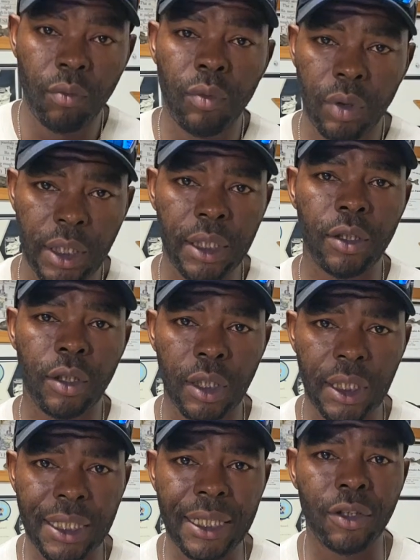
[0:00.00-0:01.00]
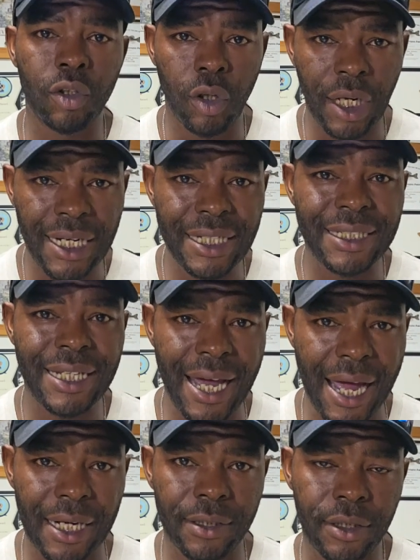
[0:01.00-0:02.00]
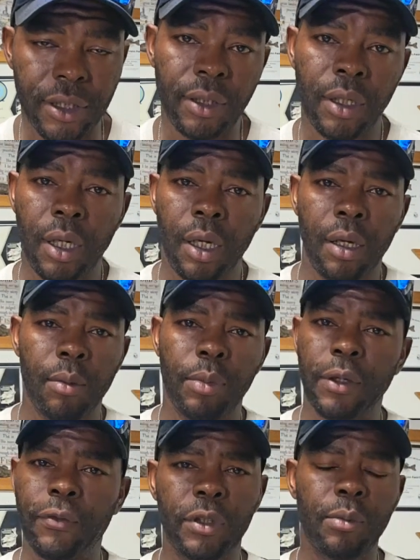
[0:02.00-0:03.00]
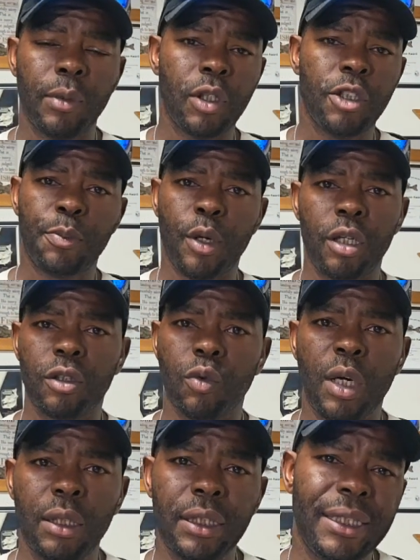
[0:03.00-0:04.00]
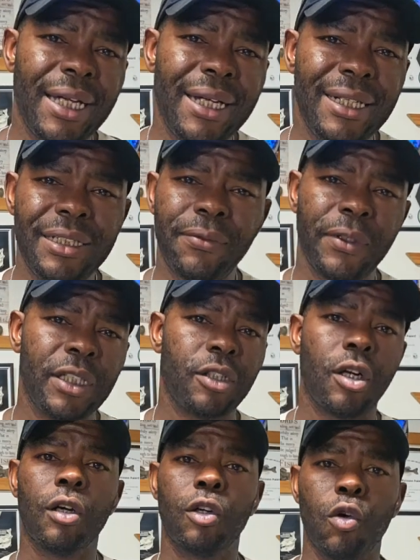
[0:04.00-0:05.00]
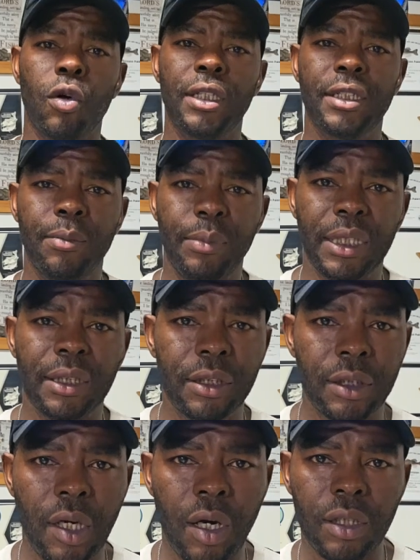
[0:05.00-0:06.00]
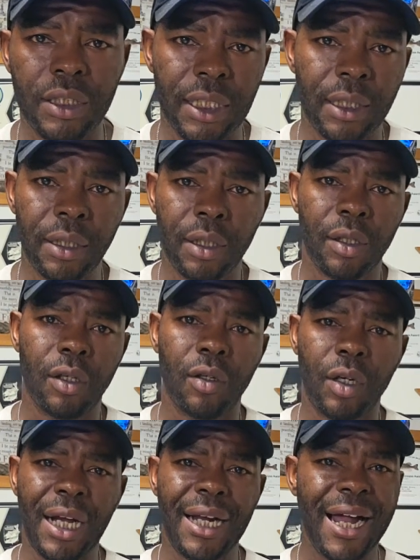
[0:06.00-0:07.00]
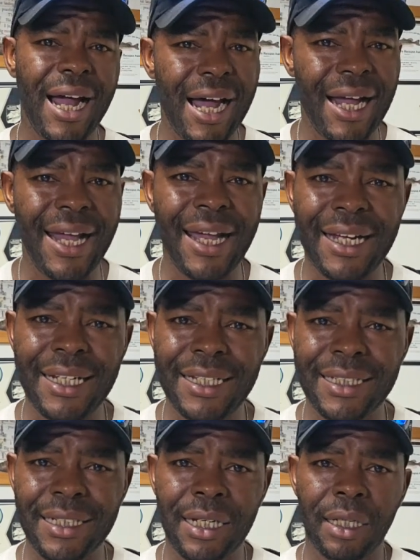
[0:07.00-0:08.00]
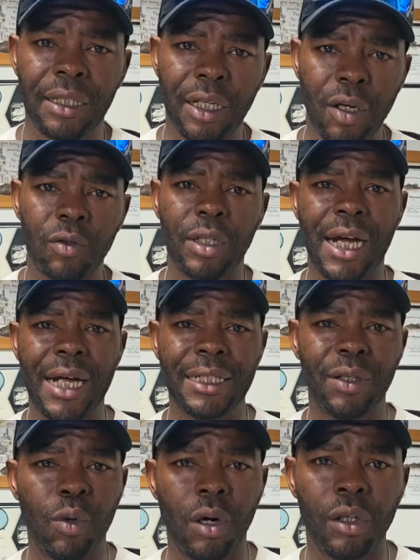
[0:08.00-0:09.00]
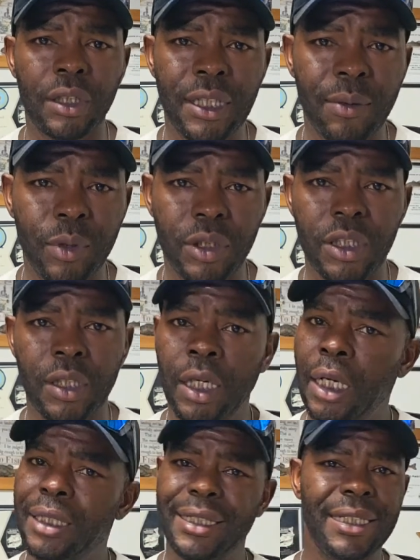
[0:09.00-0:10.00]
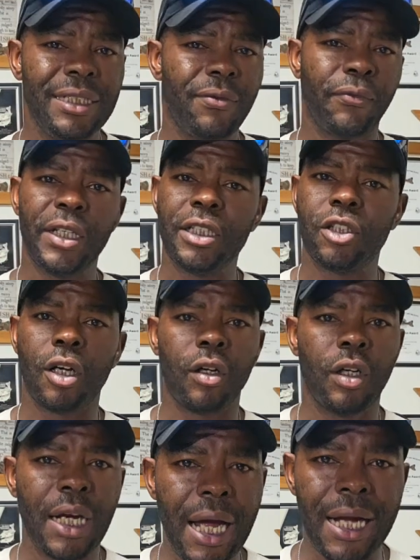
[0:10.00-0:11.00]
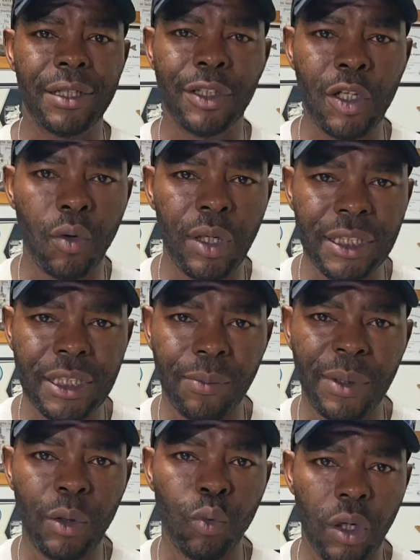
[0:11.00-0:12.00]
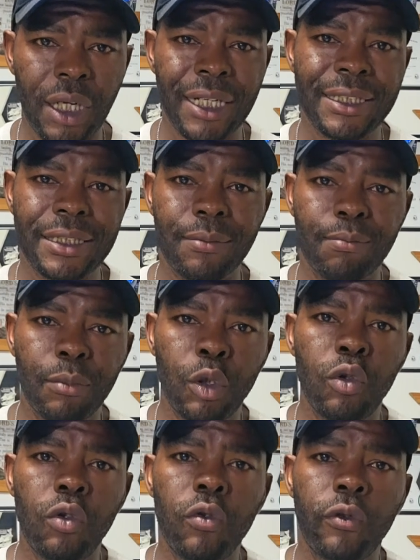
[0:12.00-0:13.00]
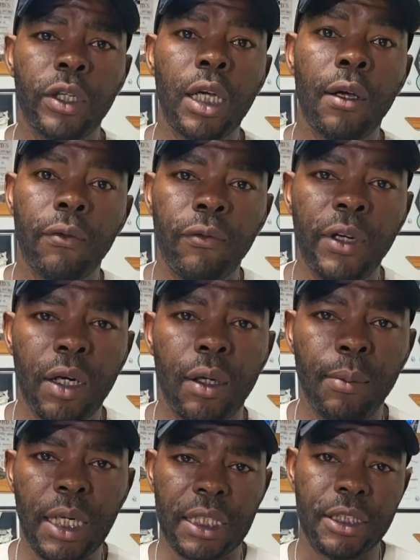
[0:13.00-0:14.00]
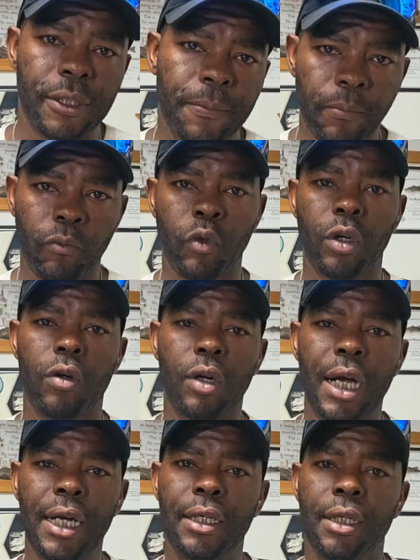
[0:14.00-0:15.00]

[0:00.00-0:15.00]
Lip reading: then you're going to get crazy action. But for the most part, throughout the day, these fish are going to be lethargic. All right, high 80s, low 90 water temperature. These fish are not going to be wanting to move very much. All right.